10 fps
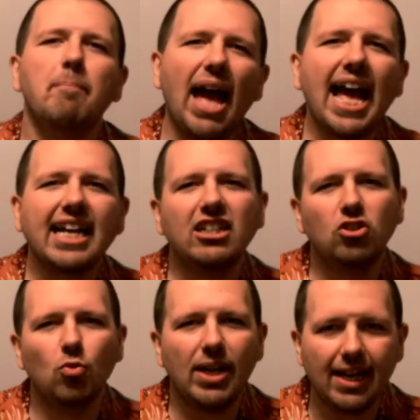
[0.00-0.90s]
back
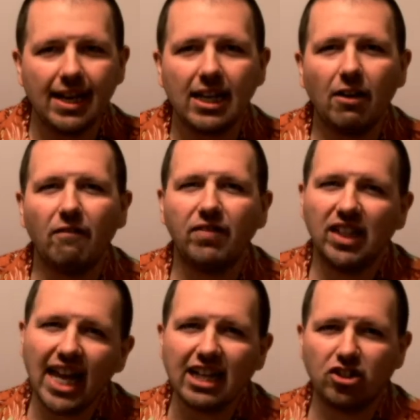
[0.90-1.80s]
to eating
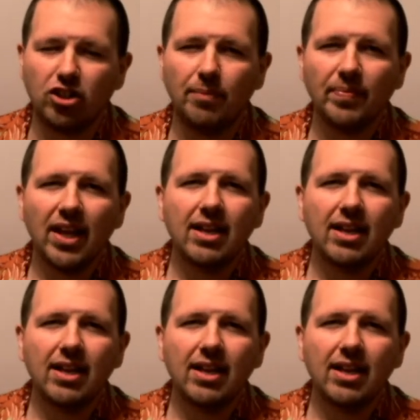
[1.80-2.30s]
flesh.